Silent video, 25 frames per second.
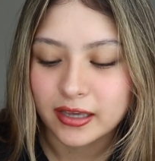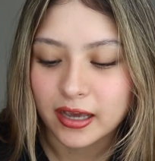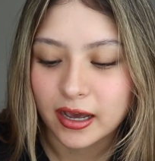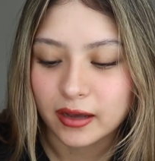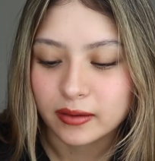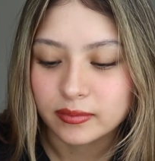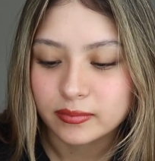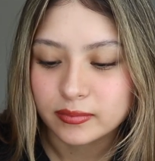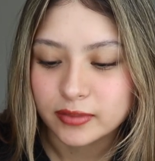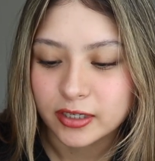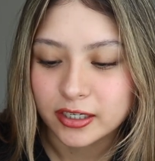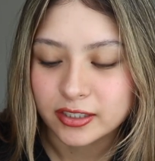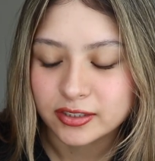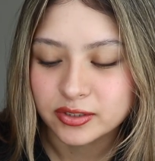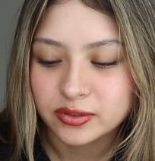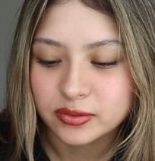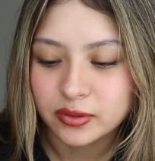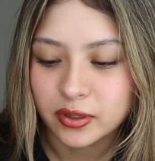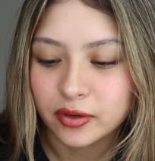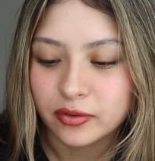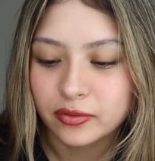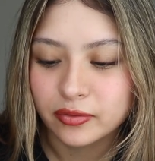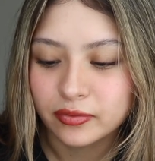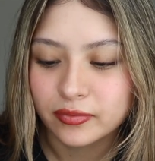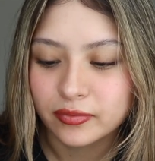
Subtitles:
Yeah, at 12.